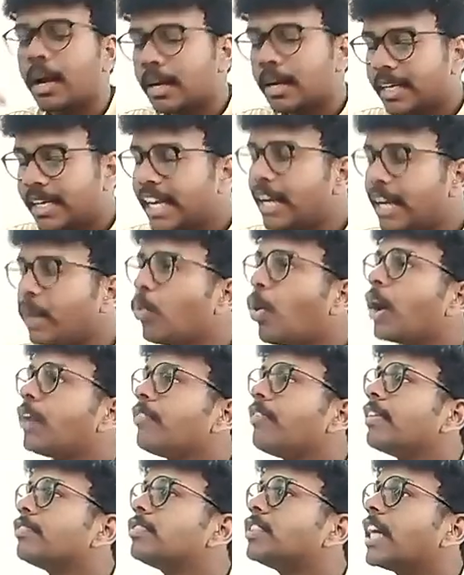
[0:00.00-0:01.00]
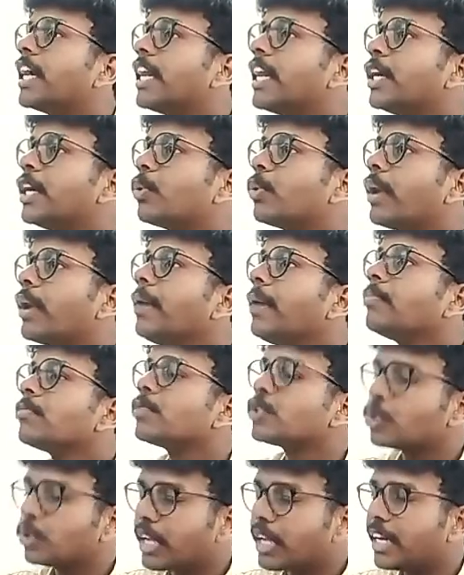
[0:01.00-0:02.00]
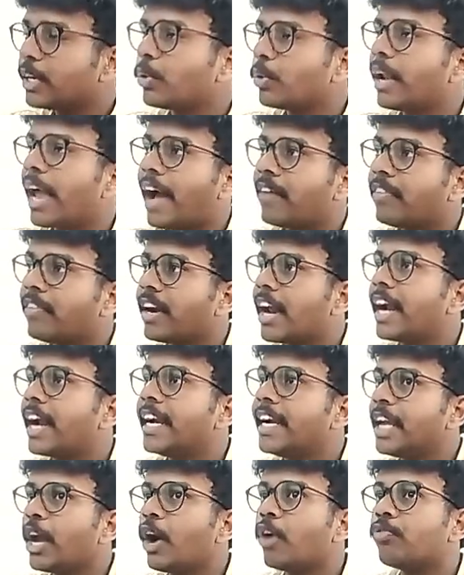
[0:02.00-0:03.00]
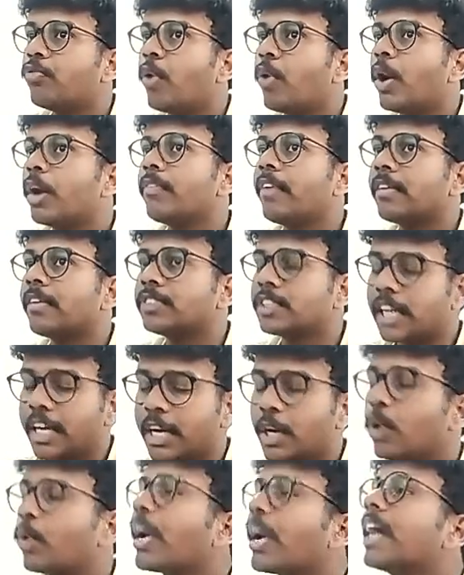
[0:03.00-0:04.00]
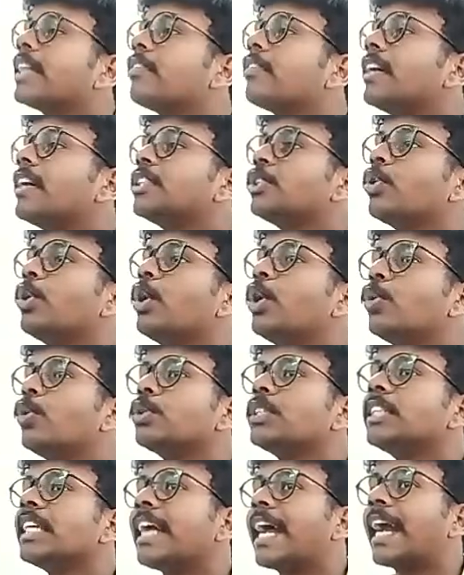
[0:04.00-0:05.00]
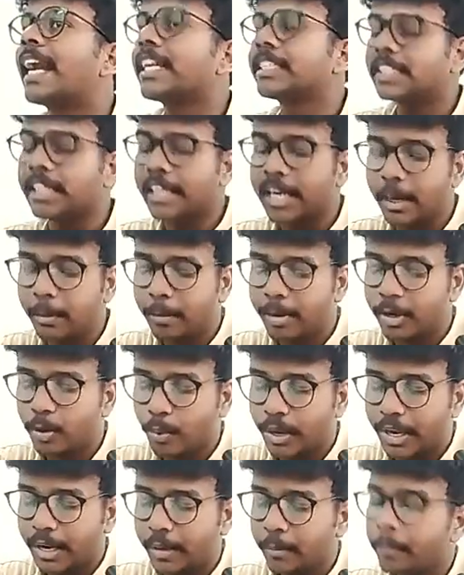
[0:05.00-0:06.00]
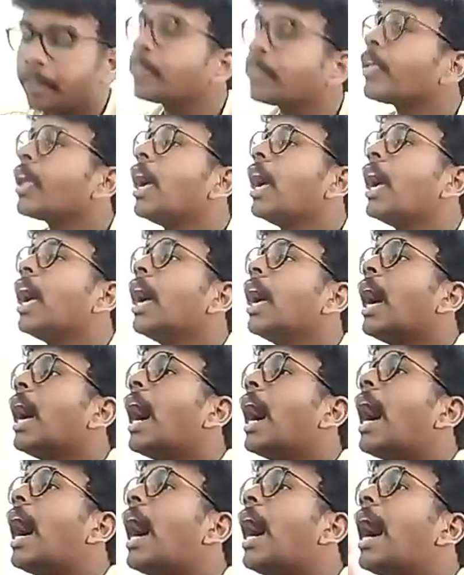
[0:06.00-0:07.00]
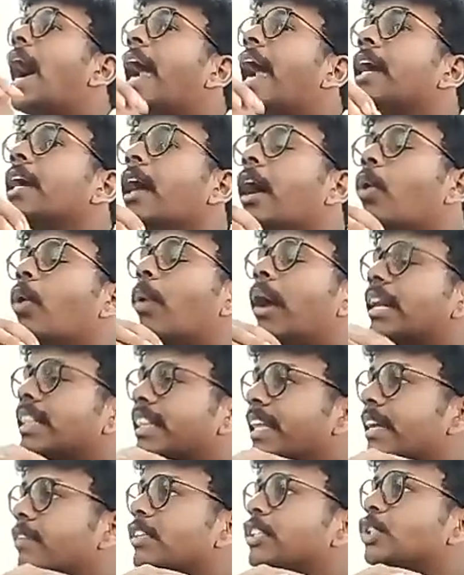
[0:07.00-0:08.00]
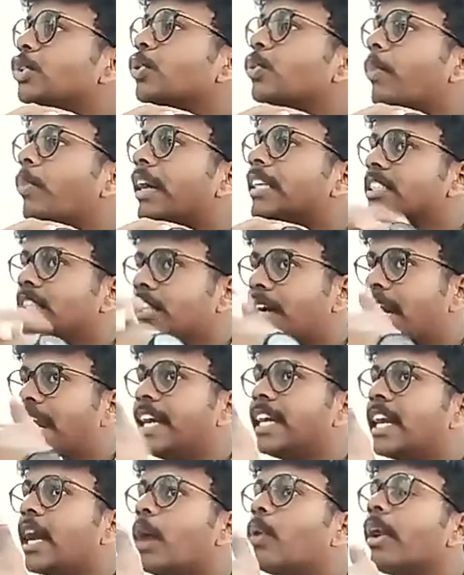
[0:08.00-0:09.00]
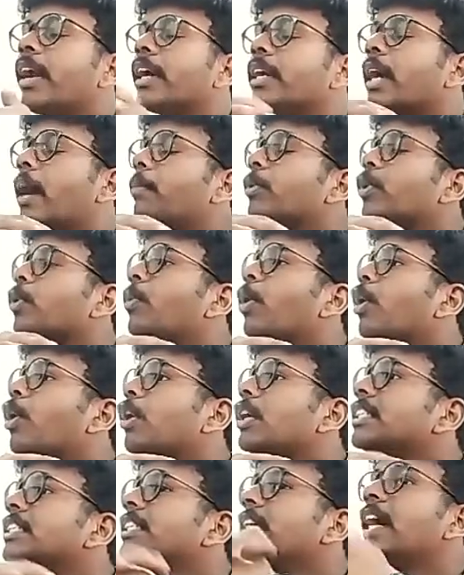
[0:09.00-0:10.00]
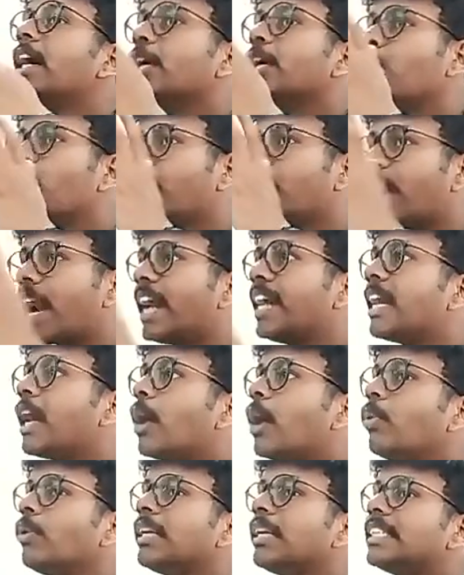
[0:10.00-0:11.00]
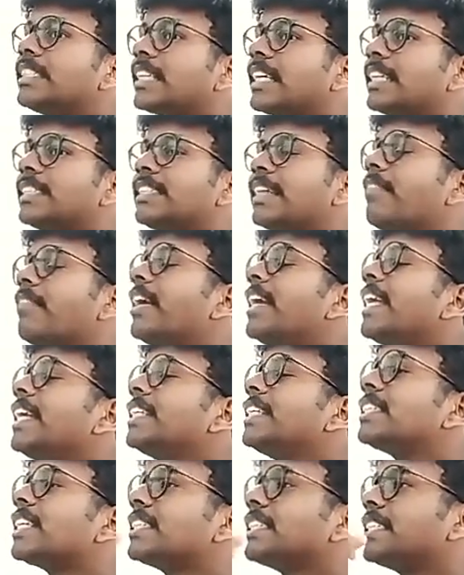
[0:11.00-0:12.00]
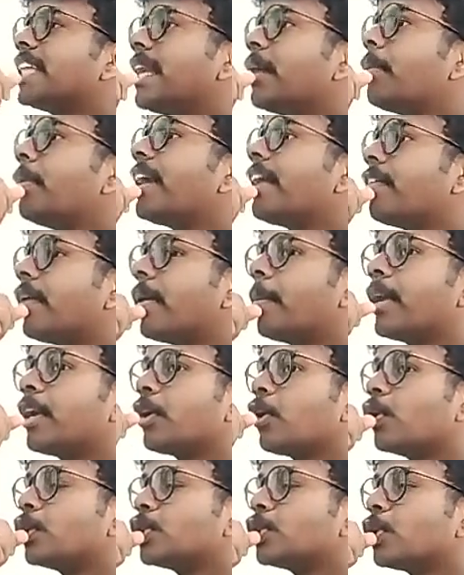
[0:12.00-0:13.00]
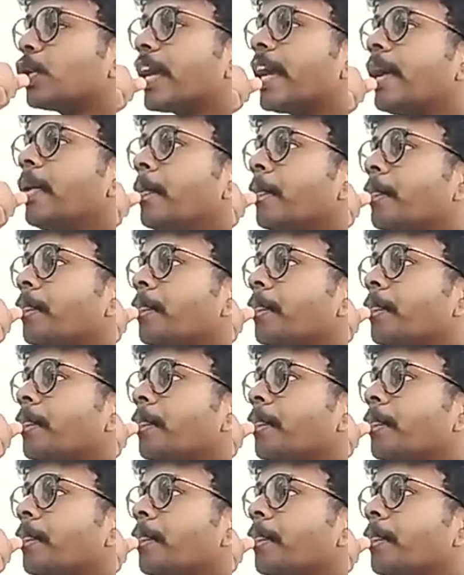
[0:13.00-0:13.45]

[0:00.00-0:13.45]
till what we have studied today, so that you will have an idea of what we have studied. Okay, otherwise you will lose the connection in between. And one thing which you must write down and come tomorrow is you write down the 17 sustainable development goals. Okay,